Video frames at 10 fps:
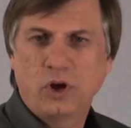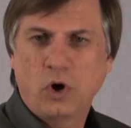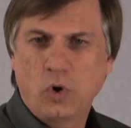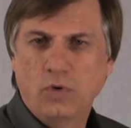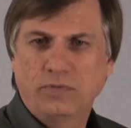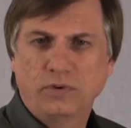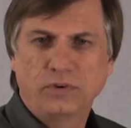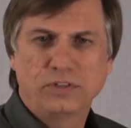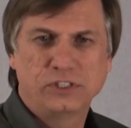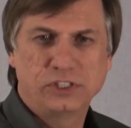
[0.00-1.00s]
over
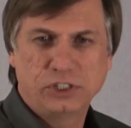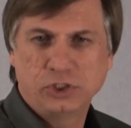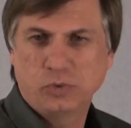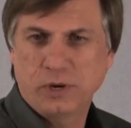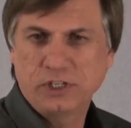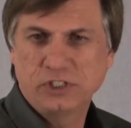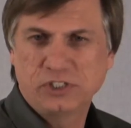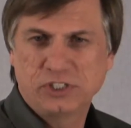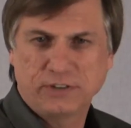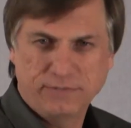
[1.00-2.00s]
the
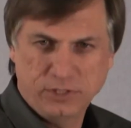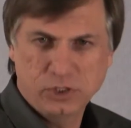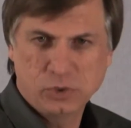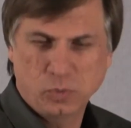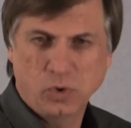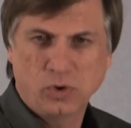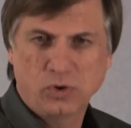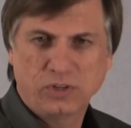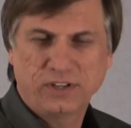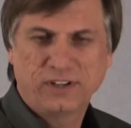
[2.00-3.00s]
situations of this world?